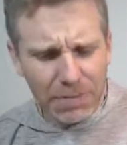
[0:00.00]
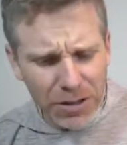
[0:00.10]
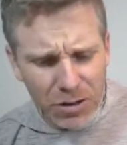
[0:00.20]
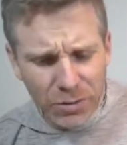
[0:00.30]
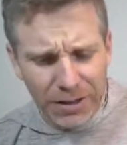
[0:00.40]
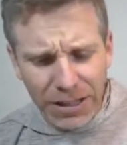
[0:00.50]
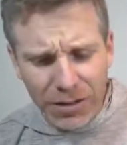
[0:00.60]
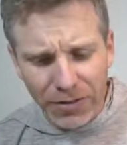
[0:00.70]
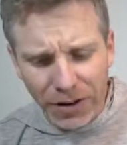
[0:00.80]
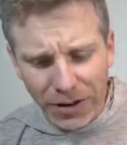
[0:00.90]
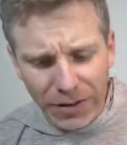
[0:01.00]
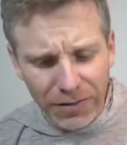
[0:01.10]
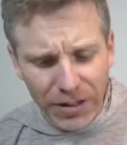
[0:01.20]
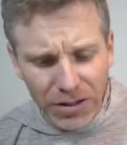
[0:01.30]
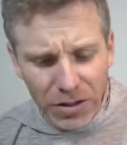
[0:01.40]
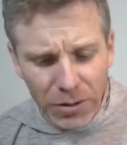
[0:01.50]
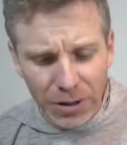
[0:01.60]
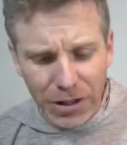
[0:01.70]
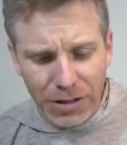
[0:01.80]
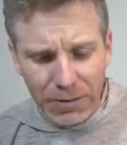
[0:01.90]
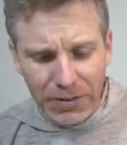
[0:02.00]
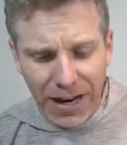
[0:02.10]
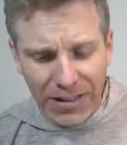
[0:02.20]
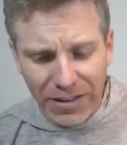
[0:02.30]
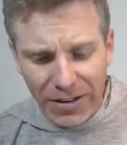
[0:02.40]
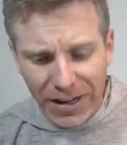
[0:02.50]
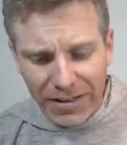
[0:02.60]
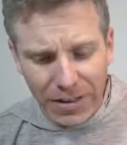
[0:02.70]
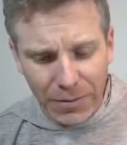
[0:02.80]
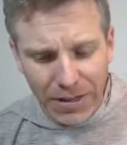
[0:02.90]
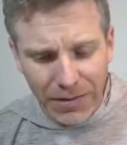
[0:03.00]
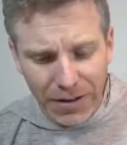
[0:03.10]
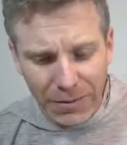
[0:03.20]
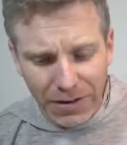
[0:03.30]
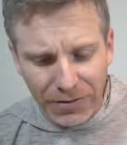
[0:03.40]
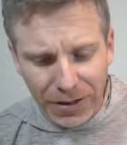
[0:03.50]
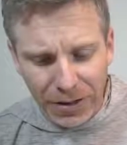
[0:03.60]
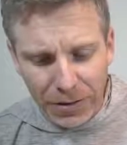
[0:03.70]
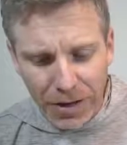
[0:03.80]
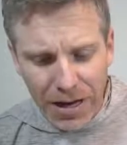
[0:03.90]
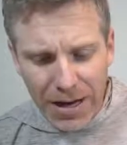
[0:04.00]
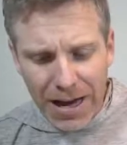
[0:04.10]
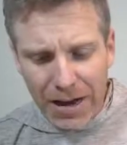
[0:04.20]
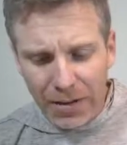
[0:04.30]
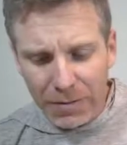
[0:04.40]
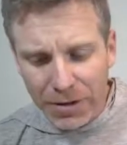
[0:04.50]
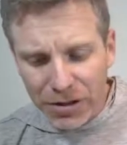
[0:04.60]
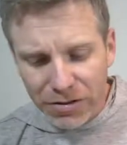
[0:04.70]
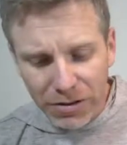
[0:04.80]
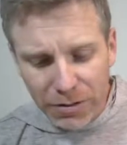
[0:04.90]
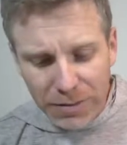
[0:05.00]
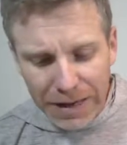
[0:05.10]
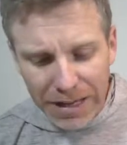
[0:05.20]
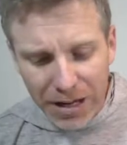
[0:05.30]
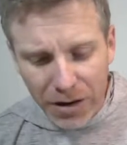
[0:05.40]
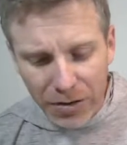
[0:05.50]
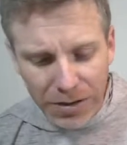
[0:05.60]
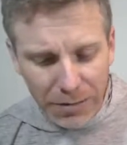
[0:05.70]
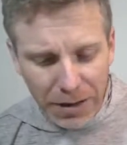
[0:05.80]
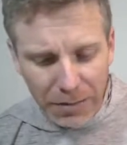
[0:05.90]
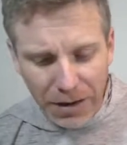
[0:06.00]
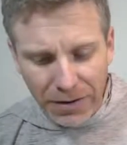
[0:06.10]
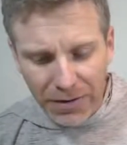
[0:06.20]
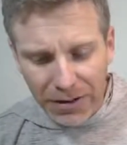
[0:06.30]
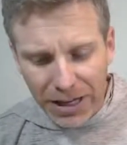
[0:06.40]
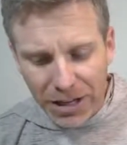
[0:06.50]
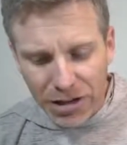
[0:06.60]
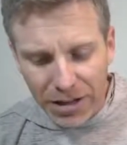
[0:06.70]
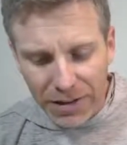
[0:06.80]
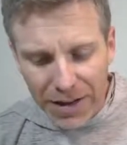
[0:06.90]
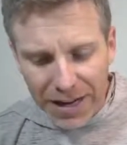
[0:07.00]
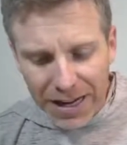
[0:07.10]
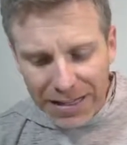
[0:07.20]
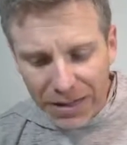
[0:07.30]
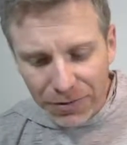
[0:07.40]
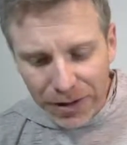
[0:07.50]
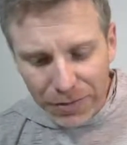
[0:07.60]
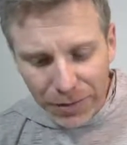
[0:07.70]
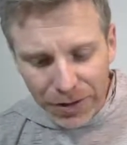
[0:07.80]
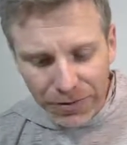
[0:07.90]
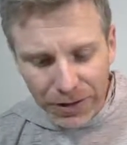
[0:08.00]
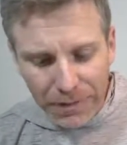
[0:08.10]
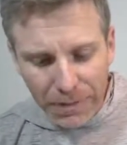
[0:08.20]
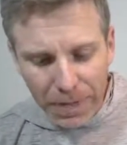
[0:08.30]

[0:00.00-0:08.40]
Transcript: assuming that you've heard of the stewardship of God's grace that was given to me for you, how the mystery was made known to me by revelation, as I've written briefly.